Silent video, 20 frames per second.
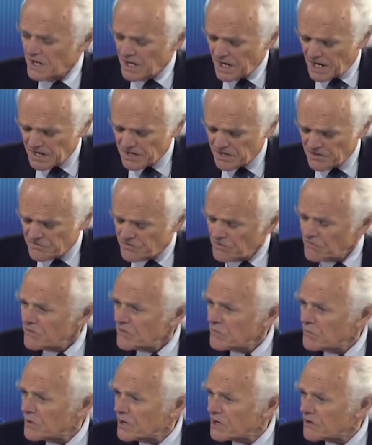and until
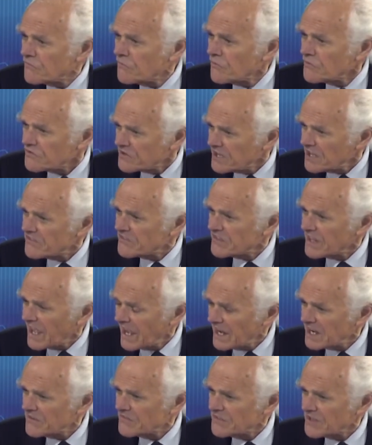the workforce gets the
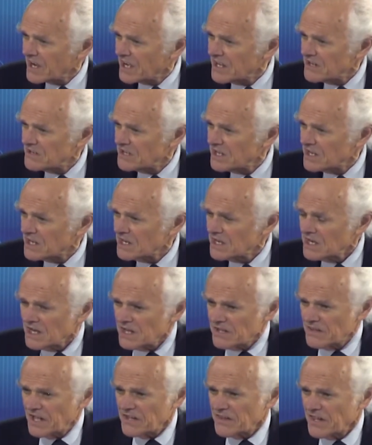hang of the idea
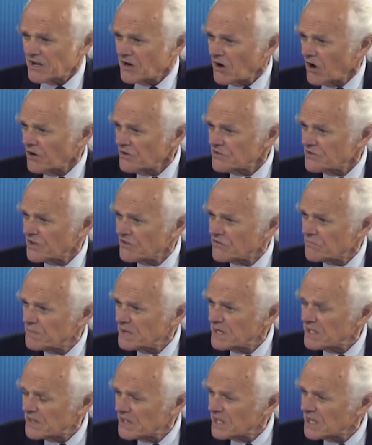that they can't just
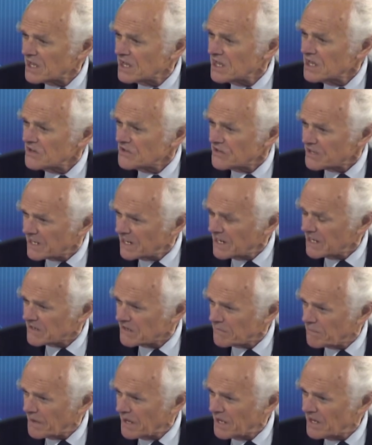be there to collect
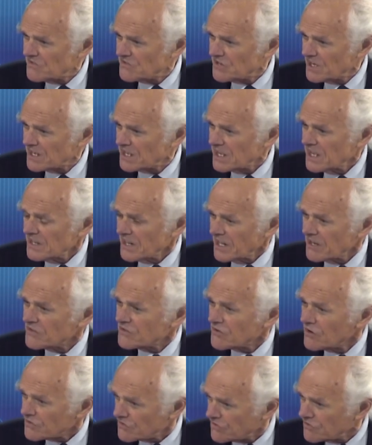a paycheck, that it's
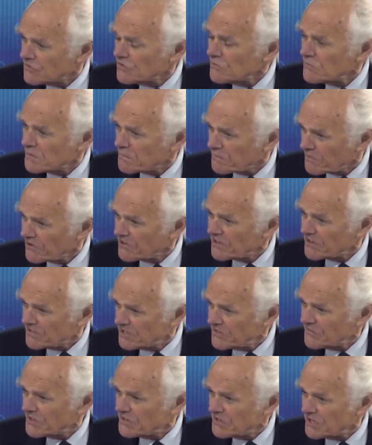got to do with
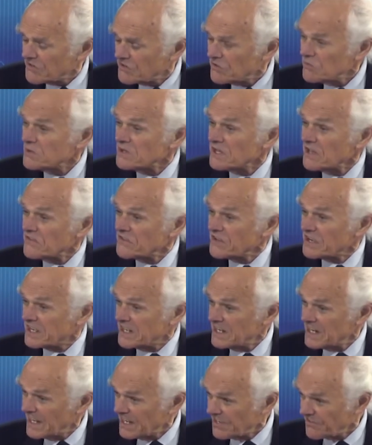productivity too, and there's a
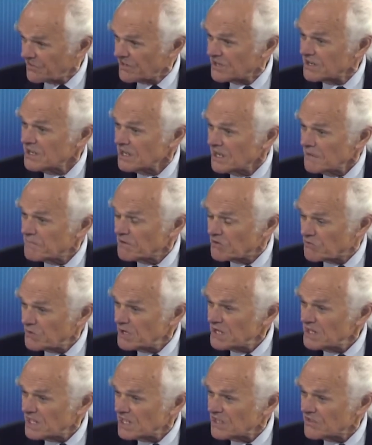connection
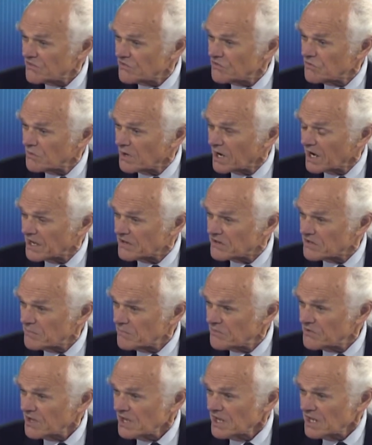between these two
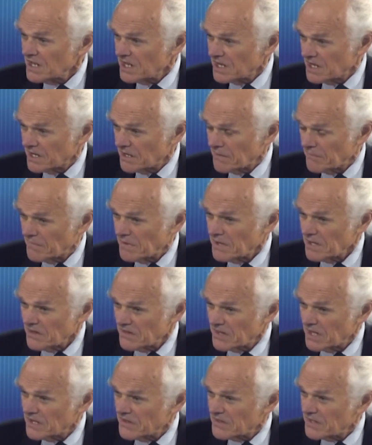items, then
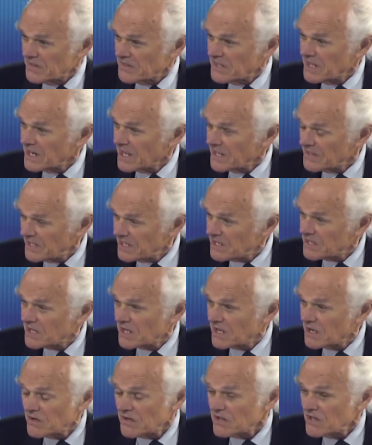I think
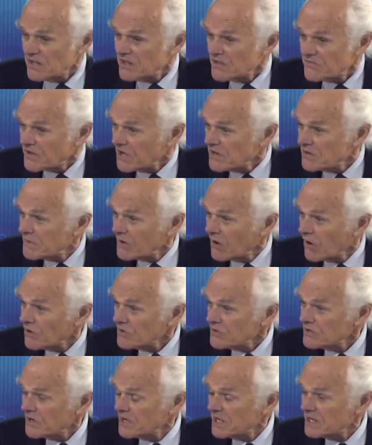there's going to be
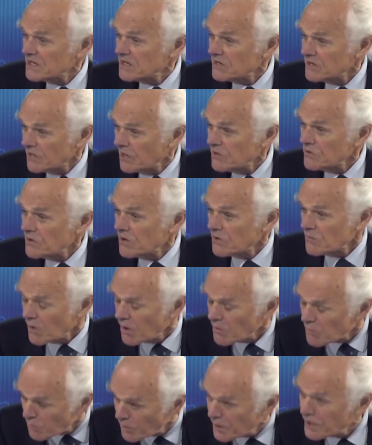ongoing
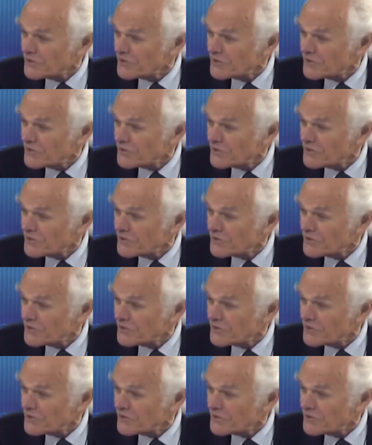work